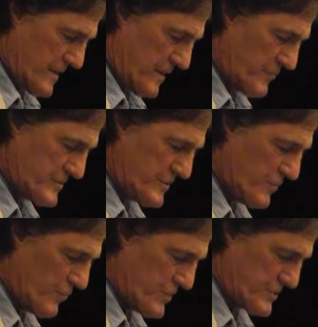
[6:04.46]
It was in the
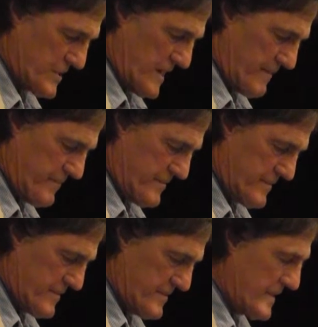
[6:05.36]
wood shop
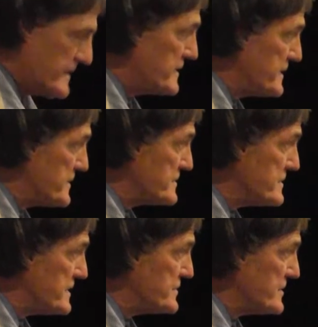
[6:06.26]
that he did
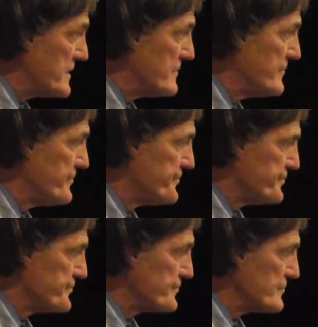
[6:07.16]
his teaching.
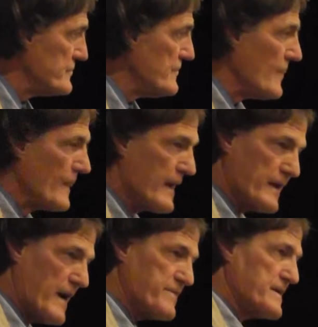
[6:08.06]

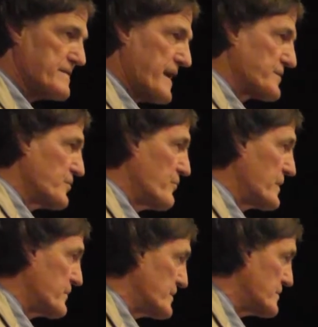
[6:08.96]
And I think that
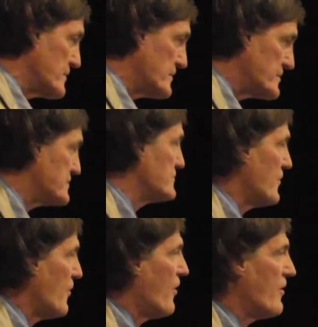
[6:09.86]
commitment, this is
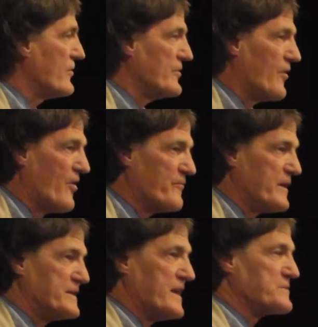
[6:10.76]
off
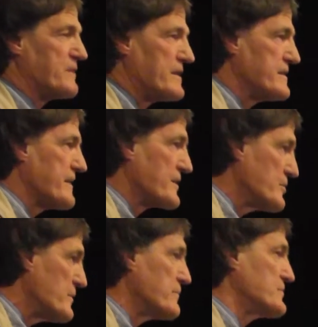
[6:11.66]
my text, but I think
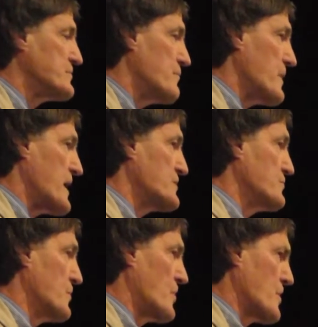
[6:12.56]
that commitment to
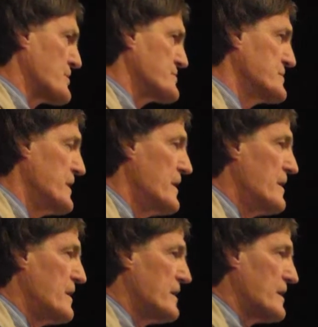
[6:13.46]
manual arts
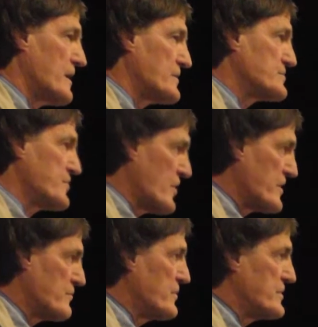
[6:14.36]

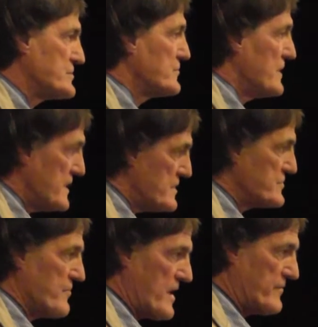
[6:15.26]
started with his
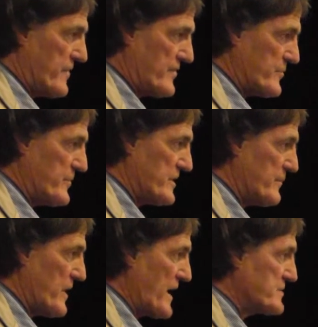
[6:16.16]
grandfather being a
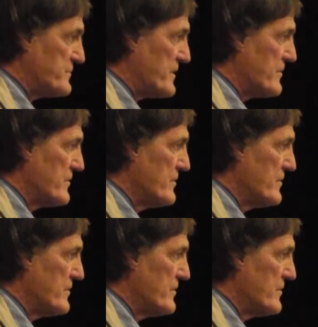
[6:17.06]
blacksmith,